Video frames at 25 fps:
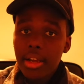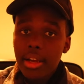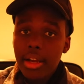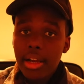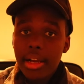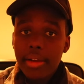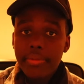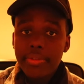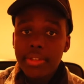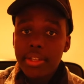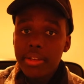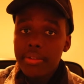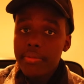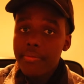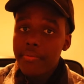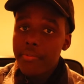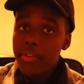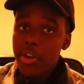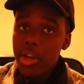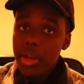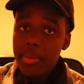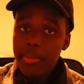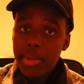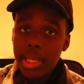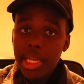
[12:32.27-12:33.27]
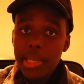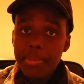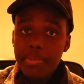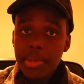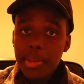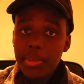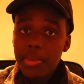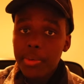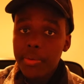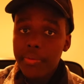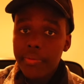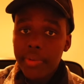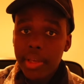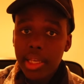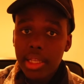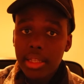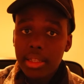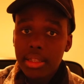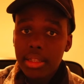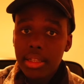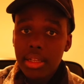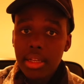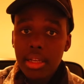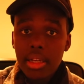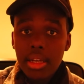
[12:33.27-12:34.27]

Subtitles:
I've seen very many people fail